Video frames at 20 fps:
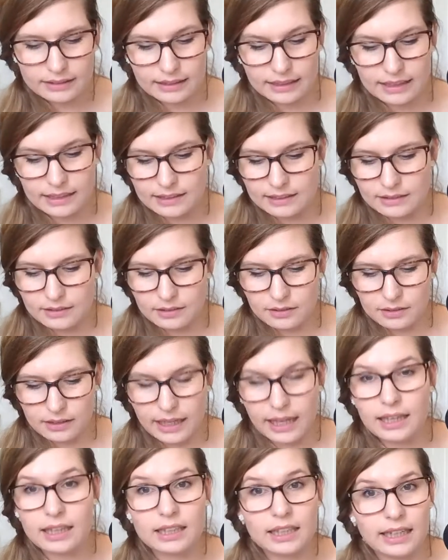and
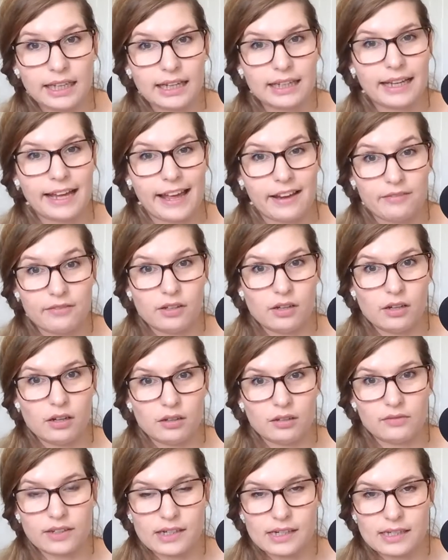Calendly and Canva
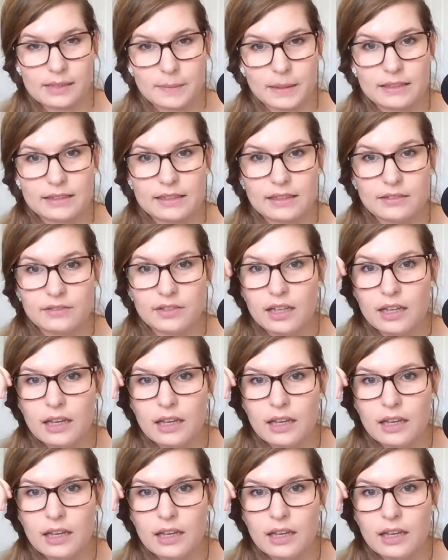aren't very expensive.